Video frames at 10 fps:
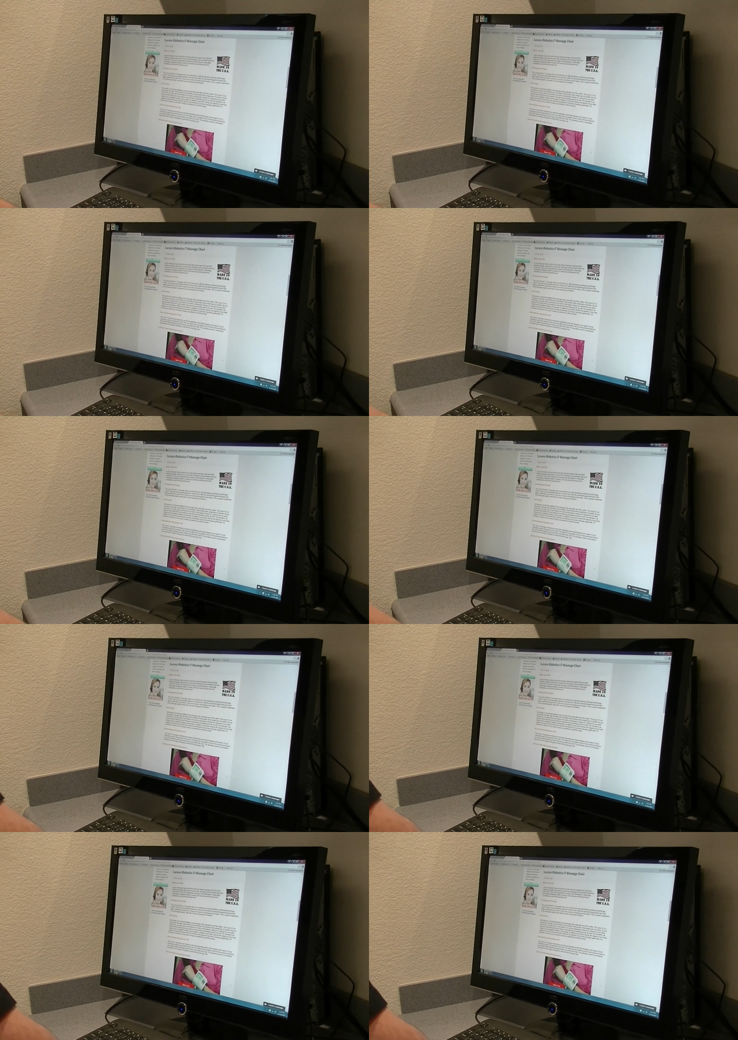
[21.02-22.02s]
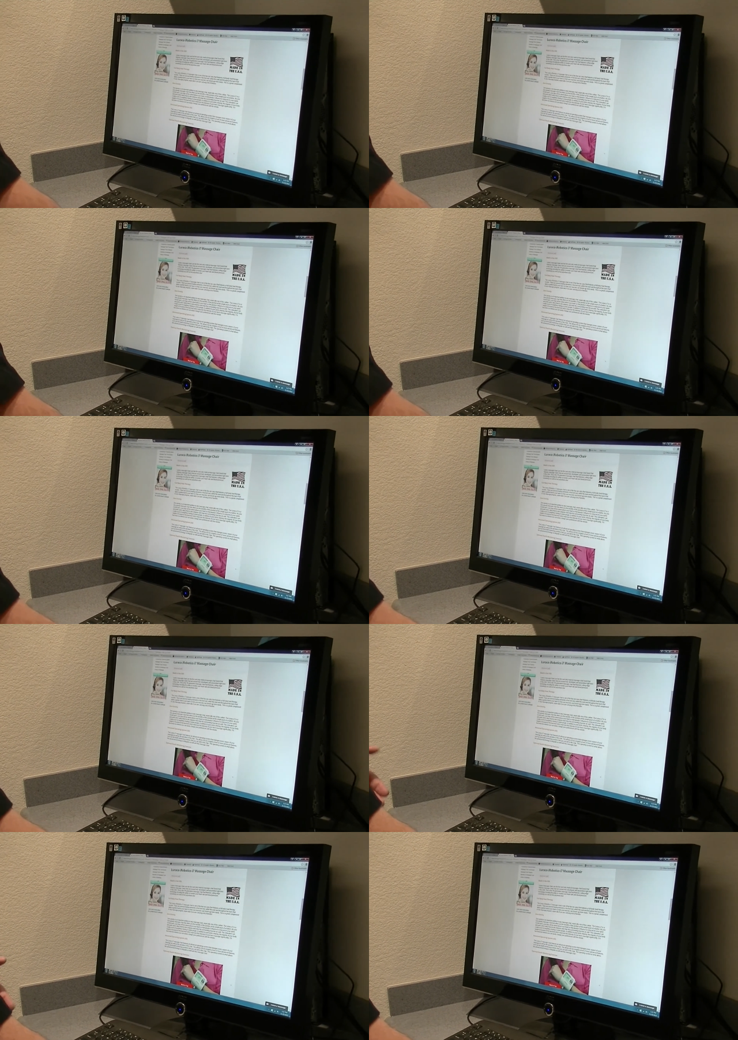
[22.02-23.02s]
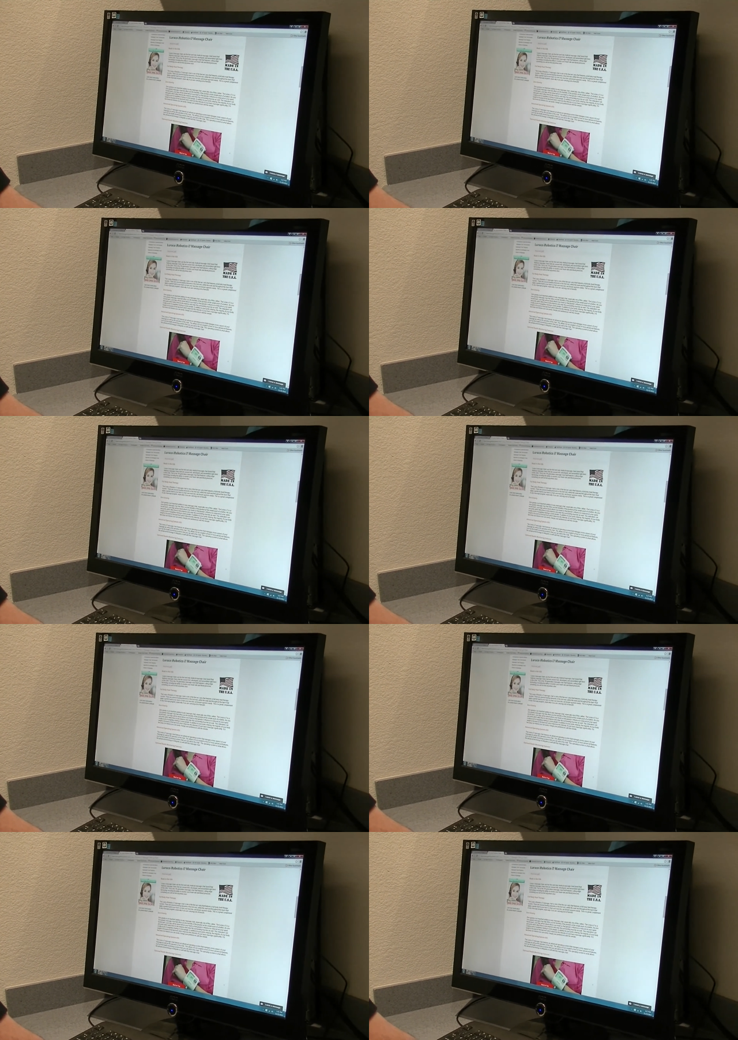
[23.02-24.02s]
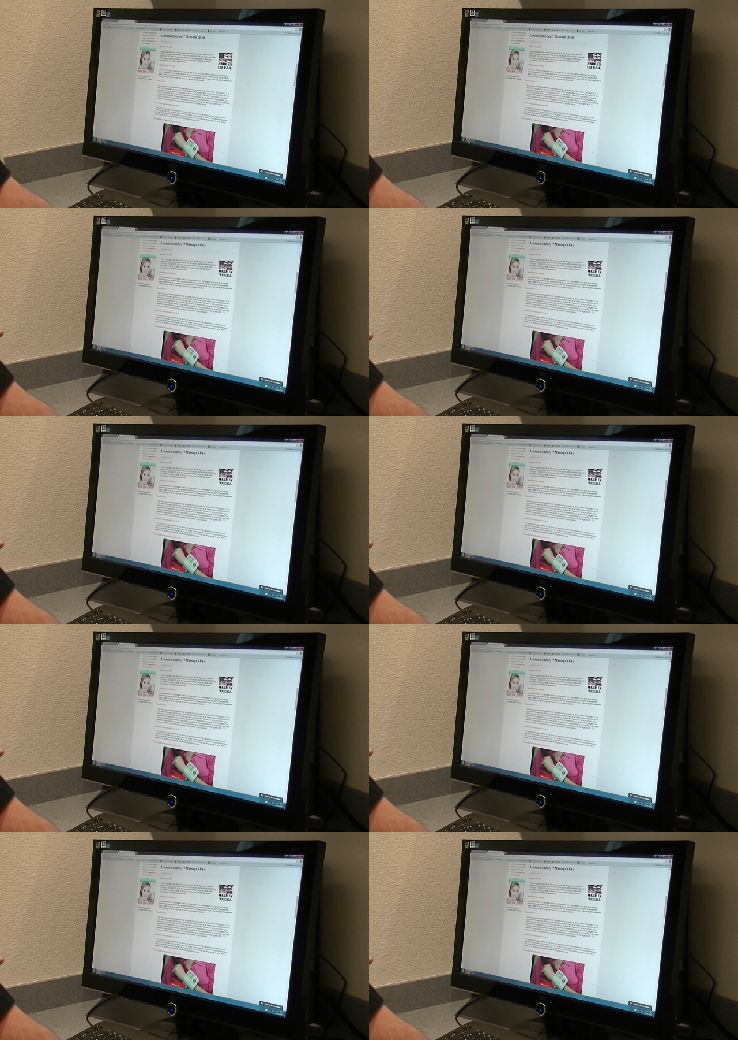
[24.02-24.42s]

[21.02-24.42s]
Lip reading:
No face is visible, so there are no lips to read.